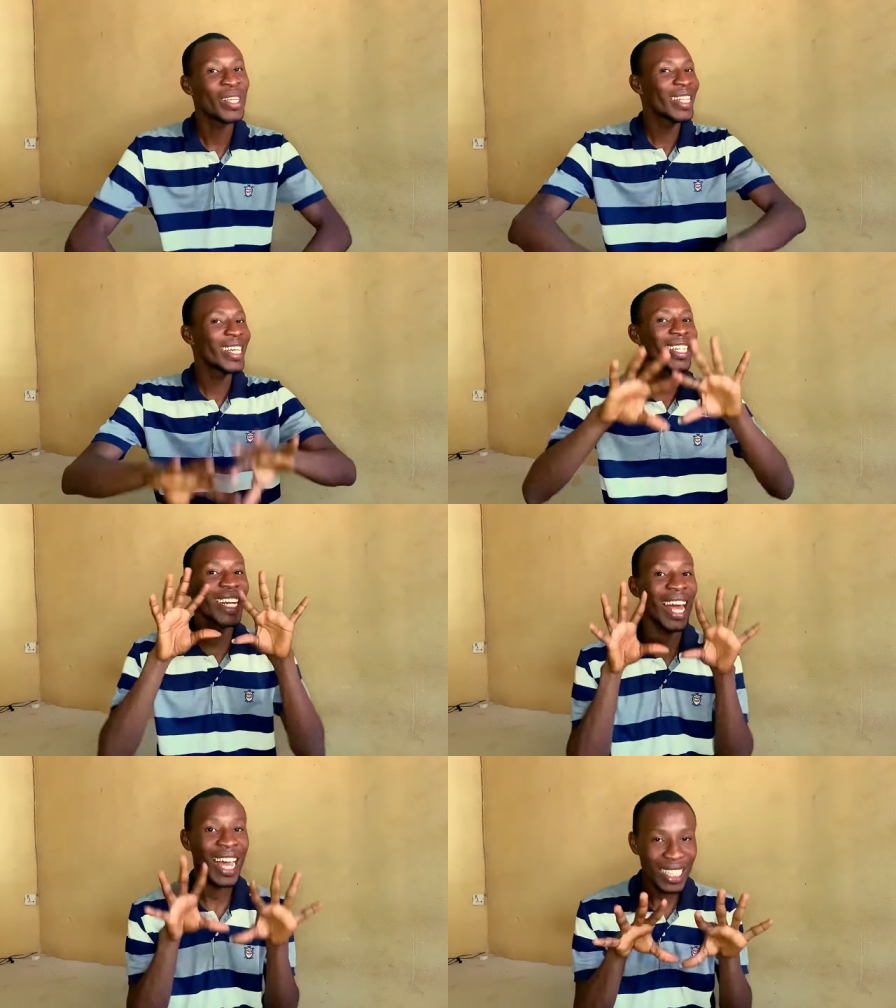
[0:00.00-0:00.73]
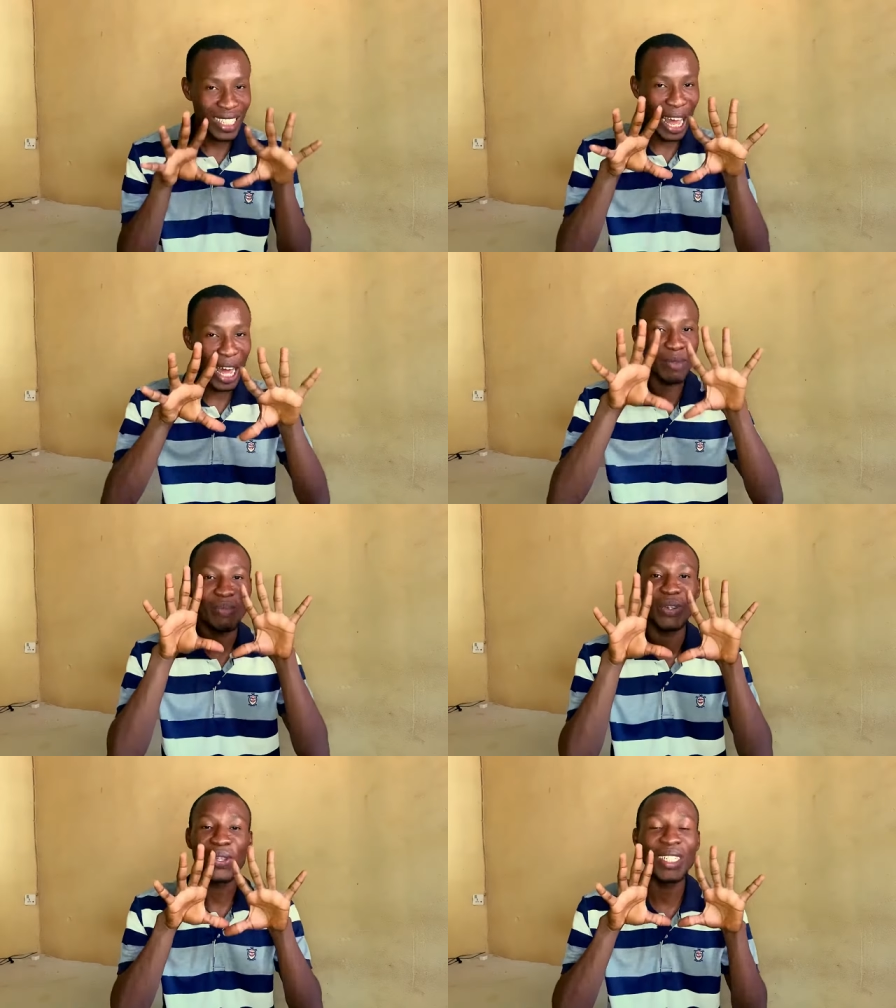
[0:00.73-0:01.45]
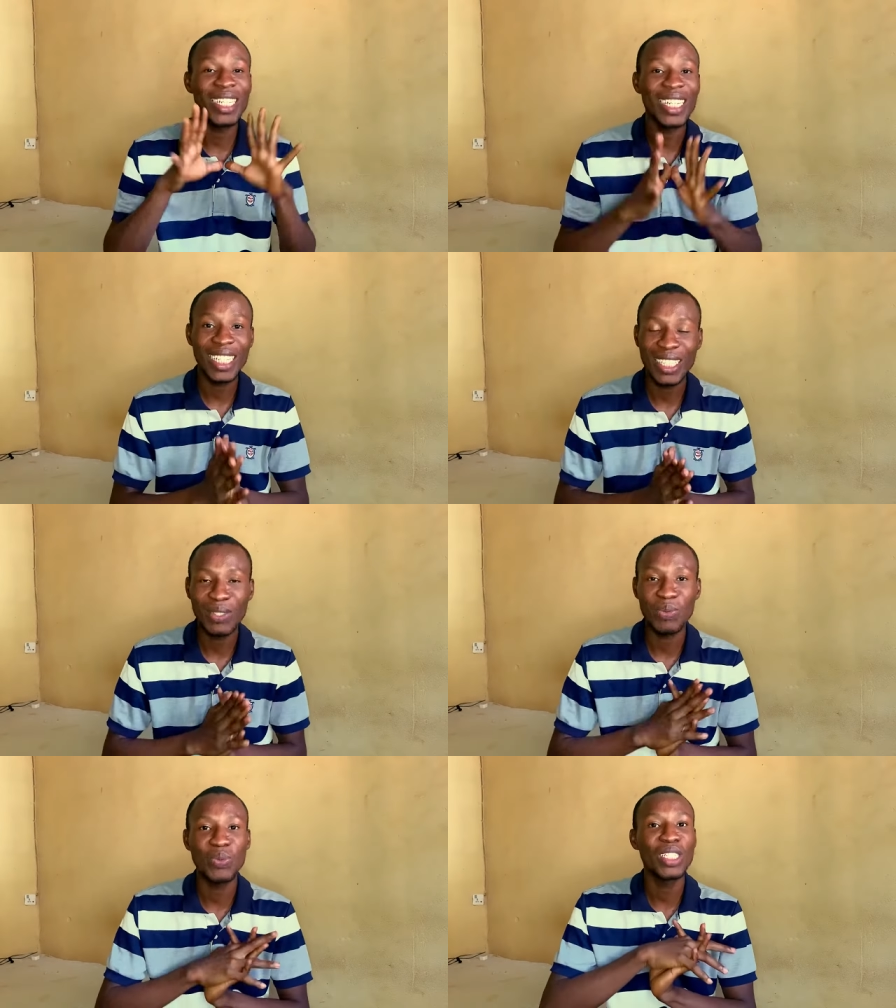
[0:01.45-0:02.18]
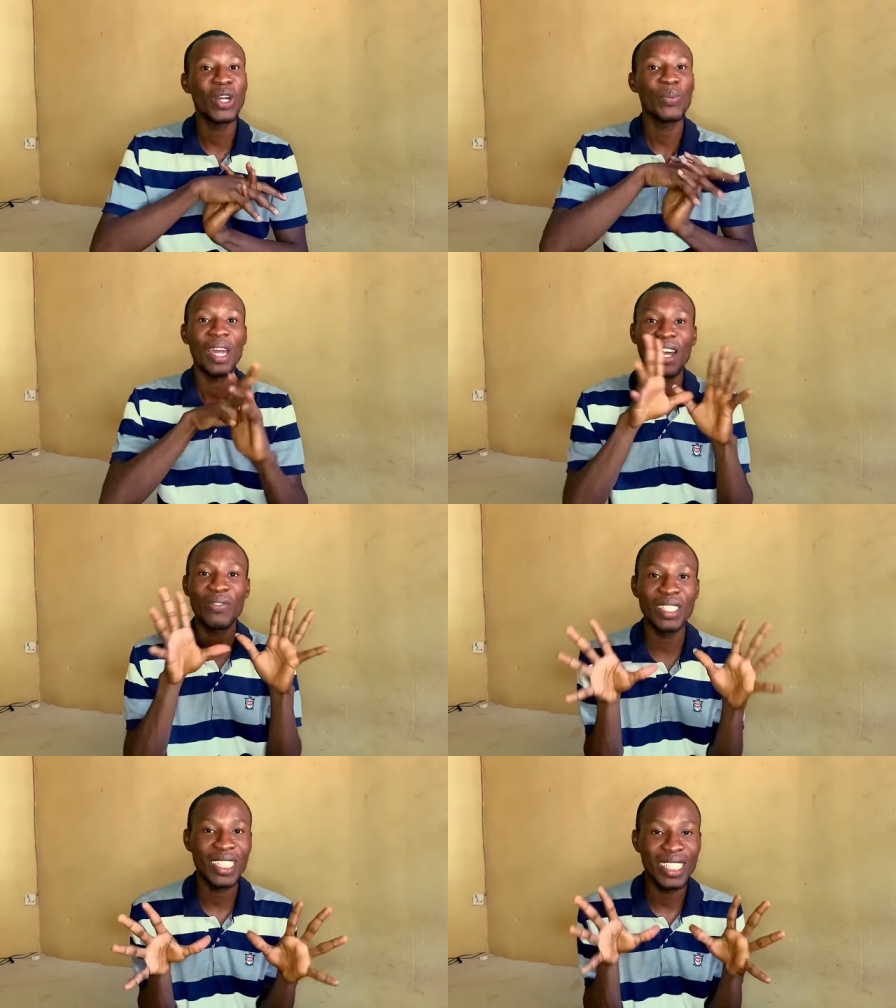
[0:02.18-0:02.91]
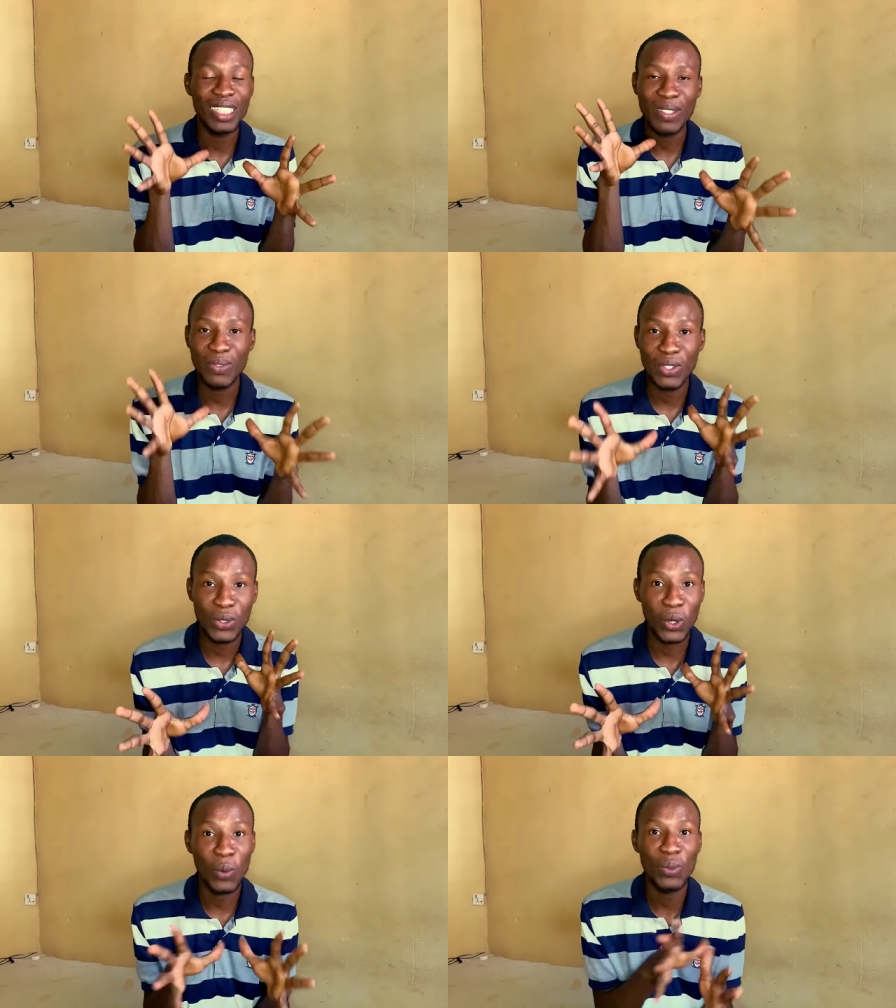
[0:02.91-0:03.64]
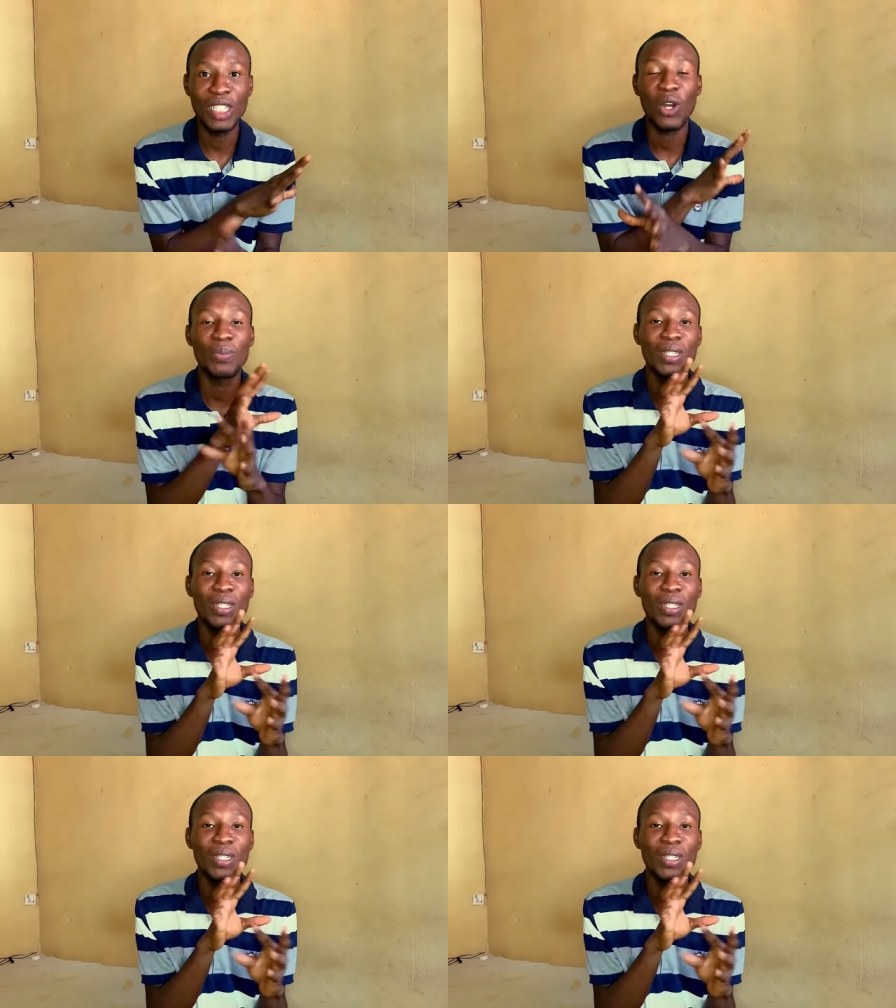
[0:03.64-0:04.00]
Then the last and but not the least, which I'll be having in this video, which I'll be